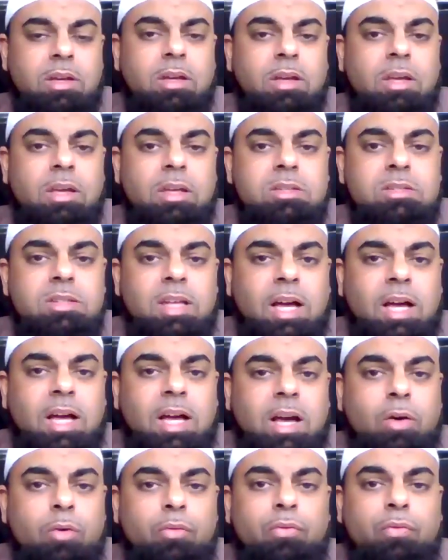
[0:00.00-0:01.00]
he's
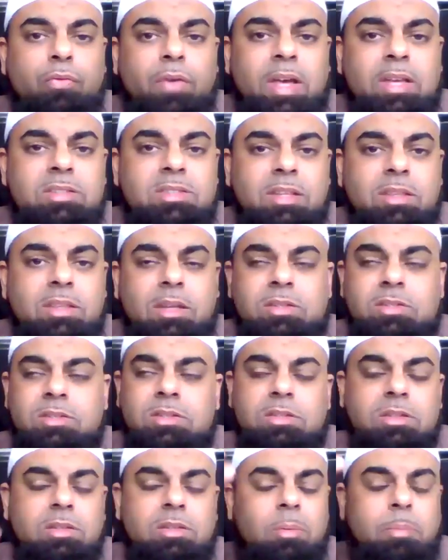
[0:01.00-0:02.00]
now facing this,
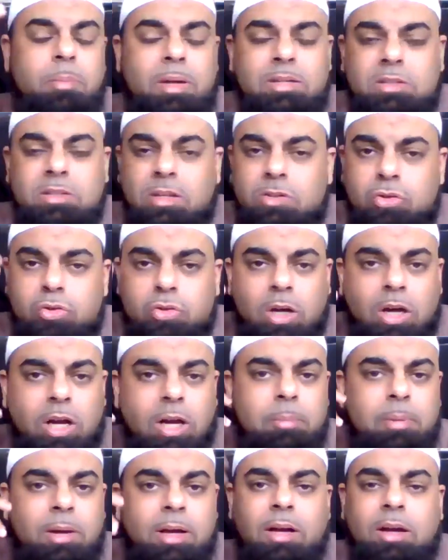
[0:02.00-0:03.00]
like the
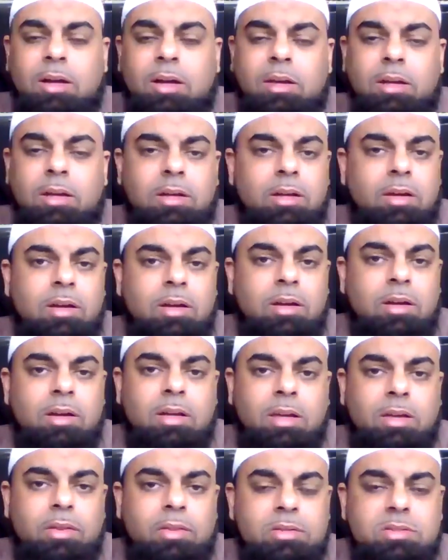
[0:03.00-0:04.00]
trauma,
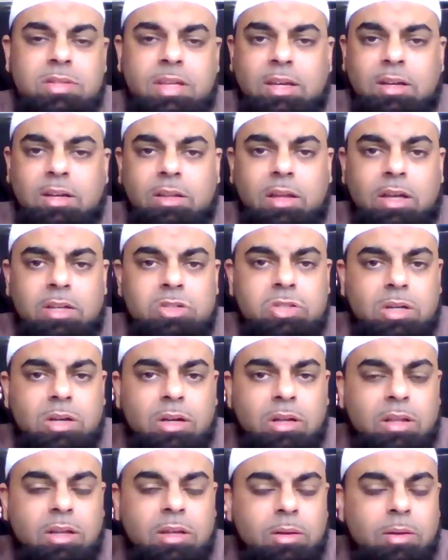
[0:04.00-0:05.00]
okay, the
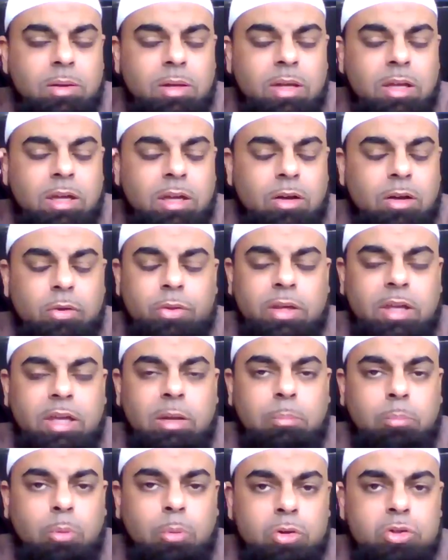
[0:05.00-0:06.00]
psychological uh, the
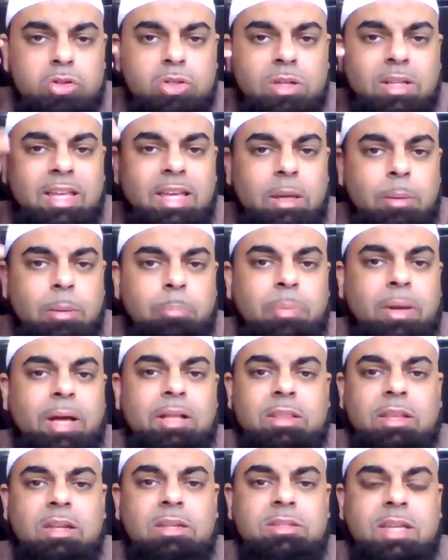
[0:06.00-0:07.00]
emotional
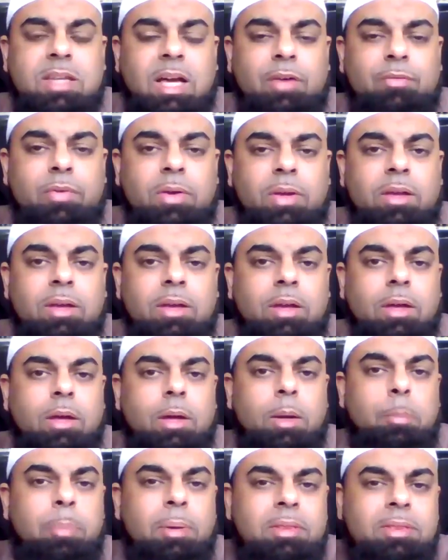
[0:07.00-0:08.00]
impact that it's having.
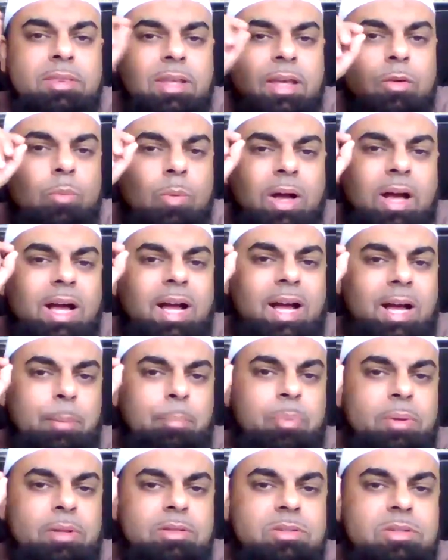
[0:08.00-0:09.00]
But then what
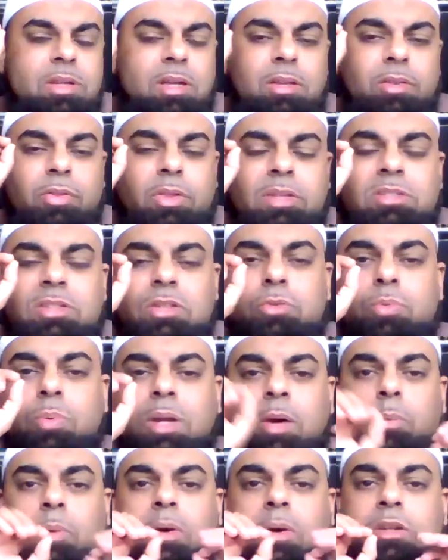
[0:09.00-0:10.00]
happens? This is what
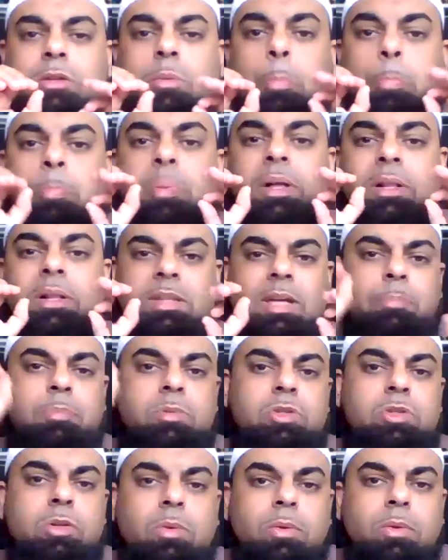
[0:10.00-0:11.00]
I wanted to build up
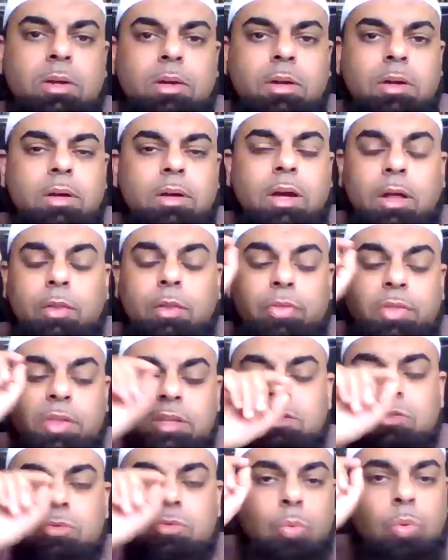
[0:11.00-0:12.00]
to. And
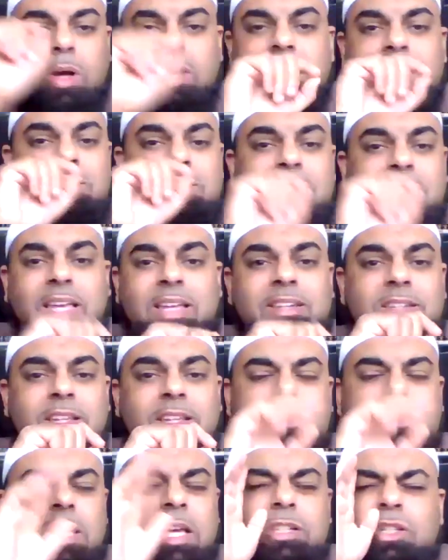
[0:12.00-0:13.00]
this one
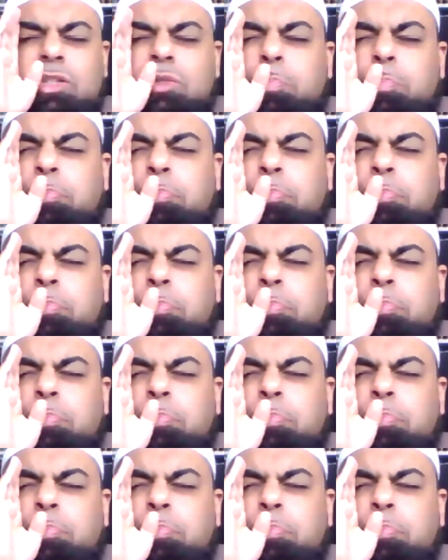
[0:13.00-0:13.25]
sentence, it just